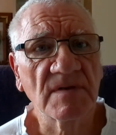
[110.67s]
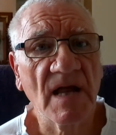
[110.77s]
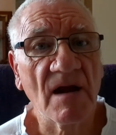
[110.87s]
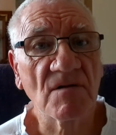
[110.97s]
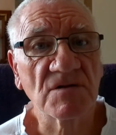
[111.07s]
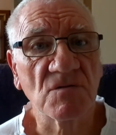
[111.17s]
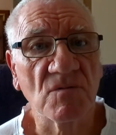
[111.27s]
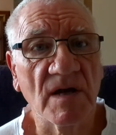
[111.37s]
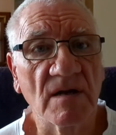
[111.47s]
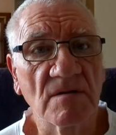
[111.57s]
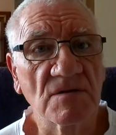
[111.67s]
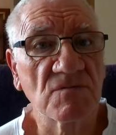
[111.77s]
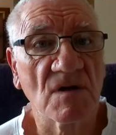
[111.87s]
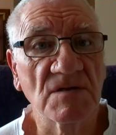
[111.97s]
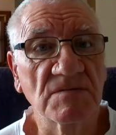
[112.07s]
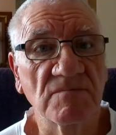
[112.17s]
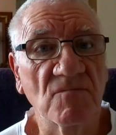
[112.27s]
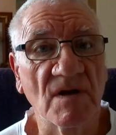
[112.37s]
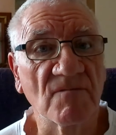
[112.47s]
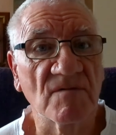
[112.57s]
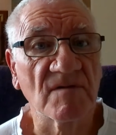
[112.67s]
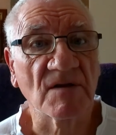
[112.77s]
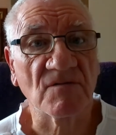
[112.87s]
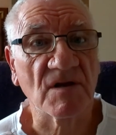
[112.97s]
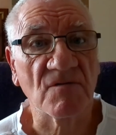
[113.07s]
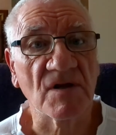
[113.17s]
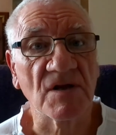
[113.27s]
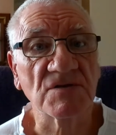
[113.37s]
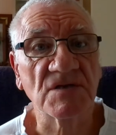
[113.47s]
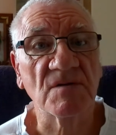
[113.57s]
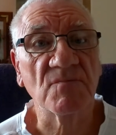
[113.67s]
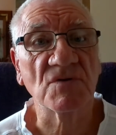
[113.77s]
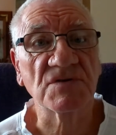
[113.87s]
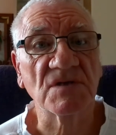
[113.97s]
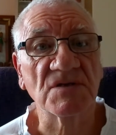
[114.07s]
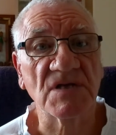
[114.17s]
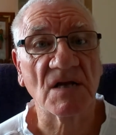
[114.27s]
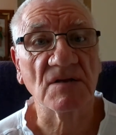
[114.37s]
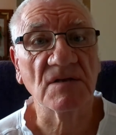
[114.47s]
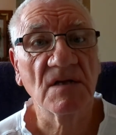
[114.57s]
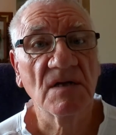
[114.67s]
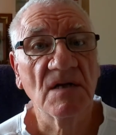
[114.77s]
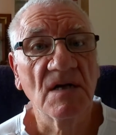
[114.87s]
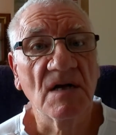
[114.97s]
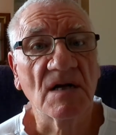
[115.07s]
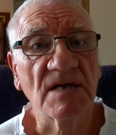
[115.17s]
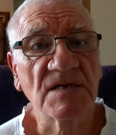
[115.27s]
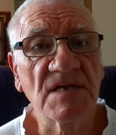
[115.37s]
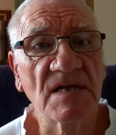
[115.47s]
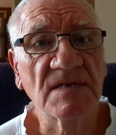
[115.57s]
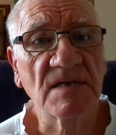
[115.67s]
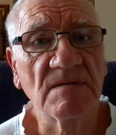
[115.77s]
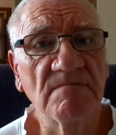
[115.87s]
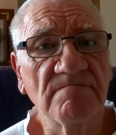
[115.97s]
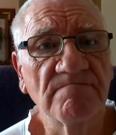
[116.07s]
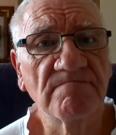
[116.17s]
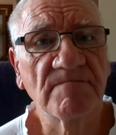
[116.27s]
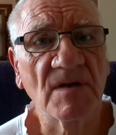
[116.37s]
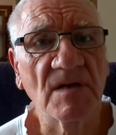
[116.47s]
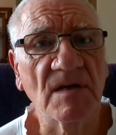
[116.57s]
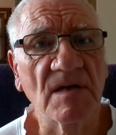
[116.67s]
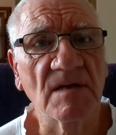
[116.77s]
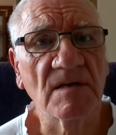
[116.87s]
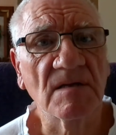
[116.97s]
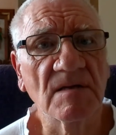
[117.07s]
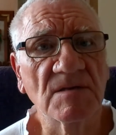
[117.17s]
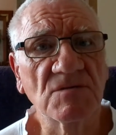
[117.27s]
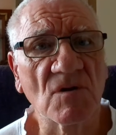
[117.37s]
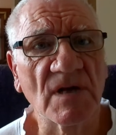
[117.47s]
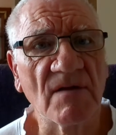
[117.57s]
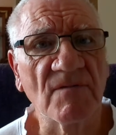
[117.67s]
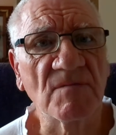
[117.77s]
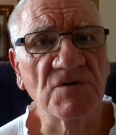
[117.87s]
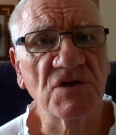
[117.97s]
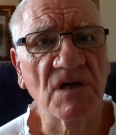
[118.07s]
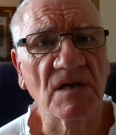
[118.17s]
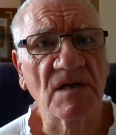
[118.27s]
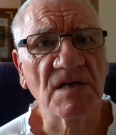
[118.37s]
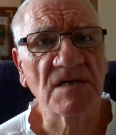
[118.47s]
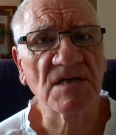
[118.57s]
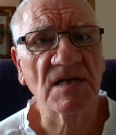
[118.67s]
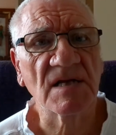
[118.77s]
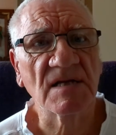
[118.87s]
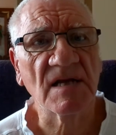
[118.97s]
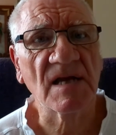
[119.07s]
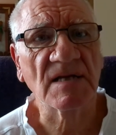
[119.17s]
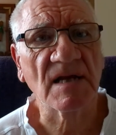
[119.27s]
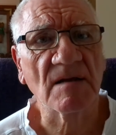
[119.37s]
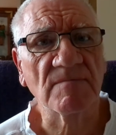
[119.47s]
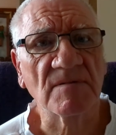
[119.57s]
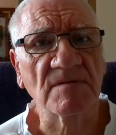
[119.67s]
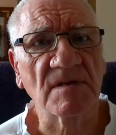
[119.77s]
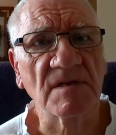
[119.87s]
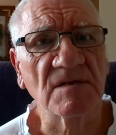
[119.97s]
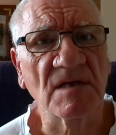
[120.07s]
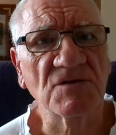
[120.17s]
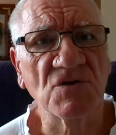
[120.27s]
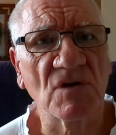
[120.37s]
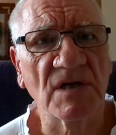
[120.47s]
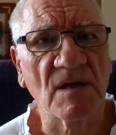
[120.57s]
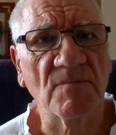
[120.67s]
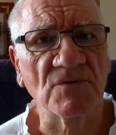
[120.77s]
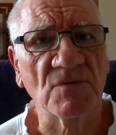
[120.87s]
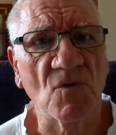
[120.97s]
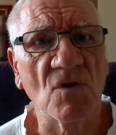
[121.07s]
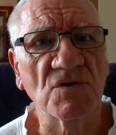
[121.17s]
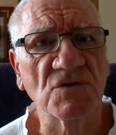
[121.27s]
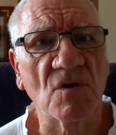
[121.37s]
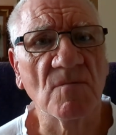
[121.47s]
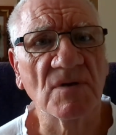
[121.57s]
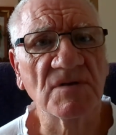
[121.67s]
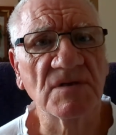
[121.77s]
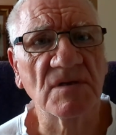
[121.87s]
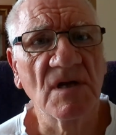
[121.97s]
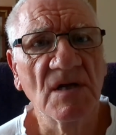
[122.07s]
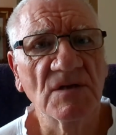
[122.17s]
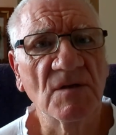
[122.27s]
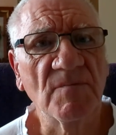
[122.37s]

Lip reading: carrots a week, as well as whatever other ingredients that he puts in the salad. And he said it's quite a heavy machine, and he said he had it up, and they tried it up on the worktop, but the